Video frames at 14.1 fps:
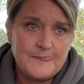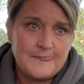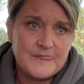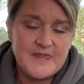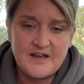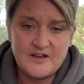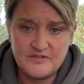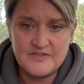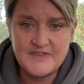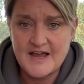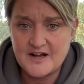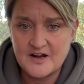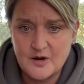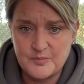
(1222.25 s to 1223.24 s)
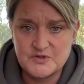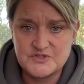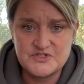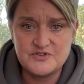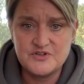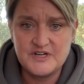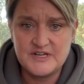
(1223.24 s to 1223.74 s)
that
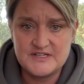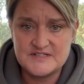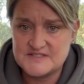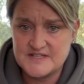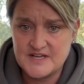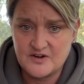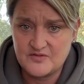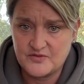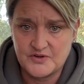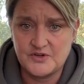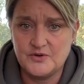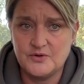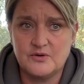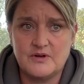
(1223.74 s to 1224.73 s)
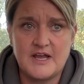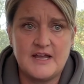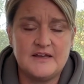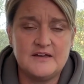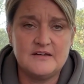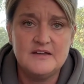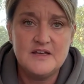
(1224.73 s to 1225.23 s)
opportunity is there for you.
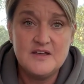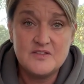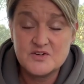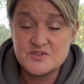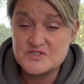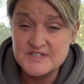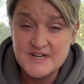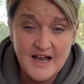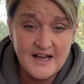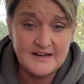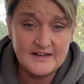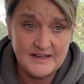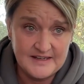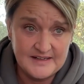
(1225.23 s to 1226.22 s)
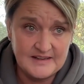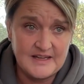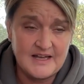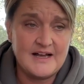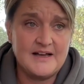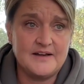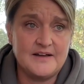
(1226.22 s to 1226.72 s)
And there's not a
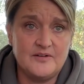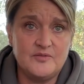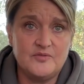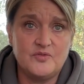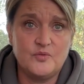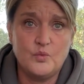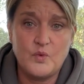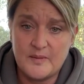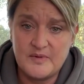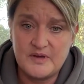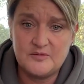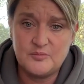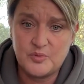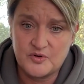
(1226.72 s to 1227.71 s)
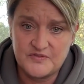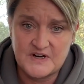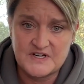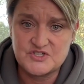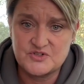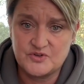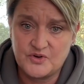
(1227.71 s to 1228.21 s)
lot of women
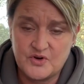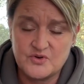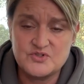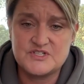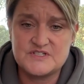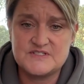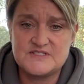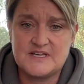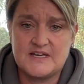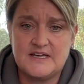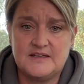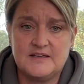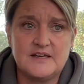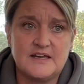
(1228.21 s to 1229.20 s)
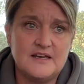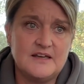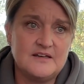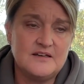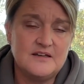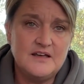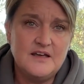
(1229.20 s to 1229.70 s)
professional coaches, and
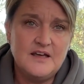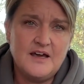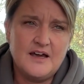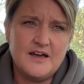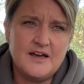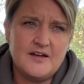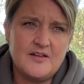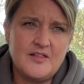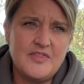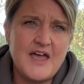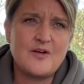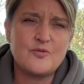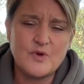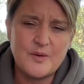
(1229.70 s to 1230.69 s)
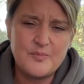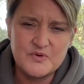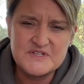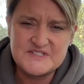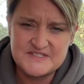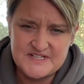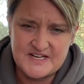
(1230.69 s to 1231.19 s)
that
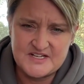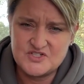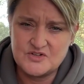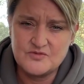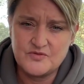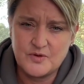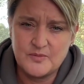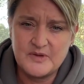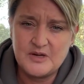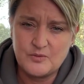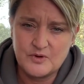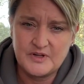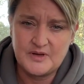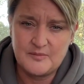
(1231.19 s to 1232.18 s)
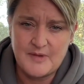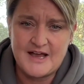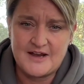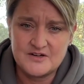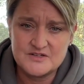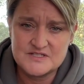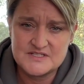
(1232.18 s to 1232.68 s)
representation for me really
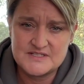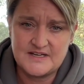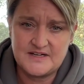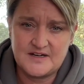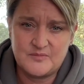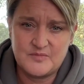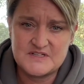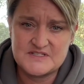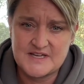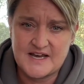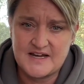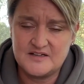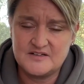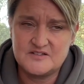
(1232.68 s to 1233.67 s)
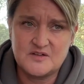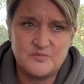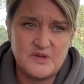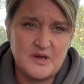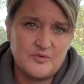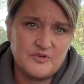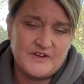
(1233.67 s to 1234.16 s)
matters. And I'm excited to
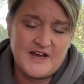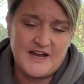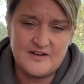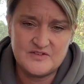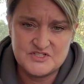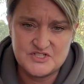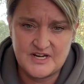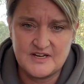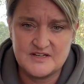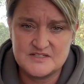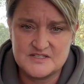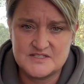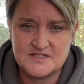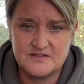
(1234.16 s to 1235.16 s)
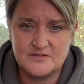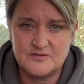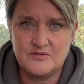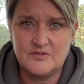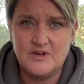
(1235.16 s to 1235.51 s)
be able to have a chance to